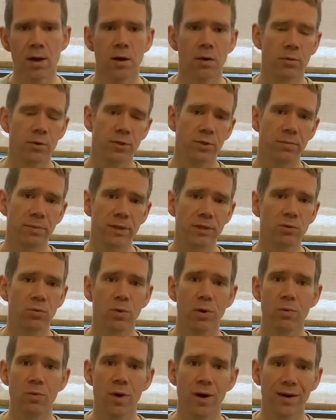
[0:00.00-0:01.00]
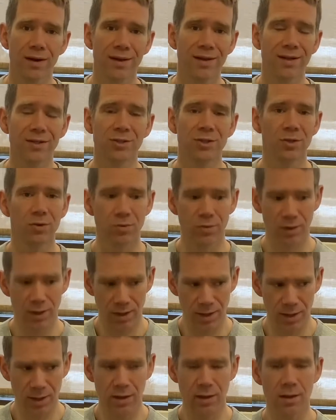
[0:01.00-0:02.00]
which means we want to get you
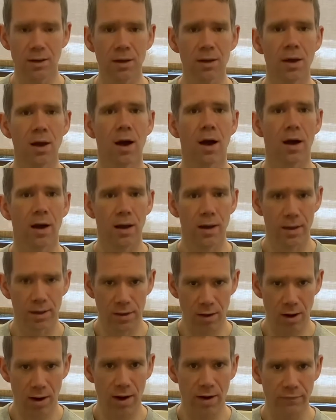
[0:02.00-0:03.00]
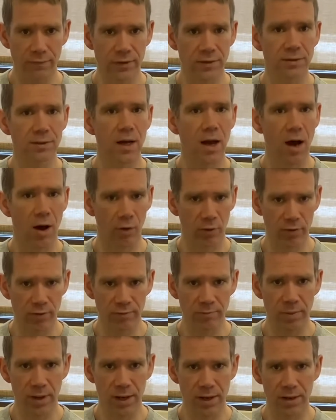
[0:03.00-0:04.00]
in the office, out
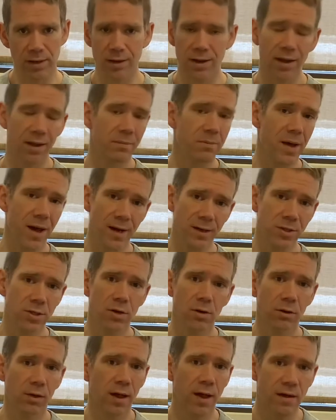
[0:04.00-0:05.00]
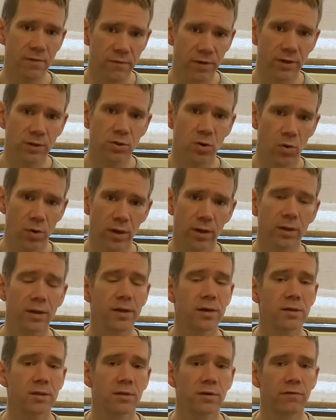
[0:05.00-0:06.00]
of pain, and back to your life as quickly
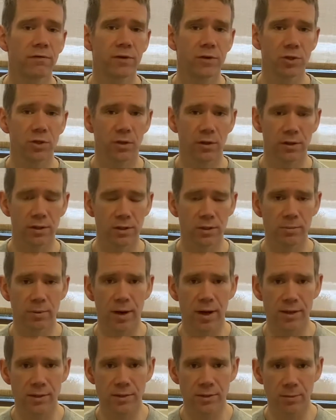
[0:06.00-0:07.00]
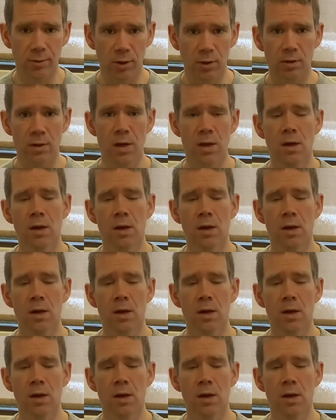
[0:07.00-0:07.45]
and as efficiently as possible.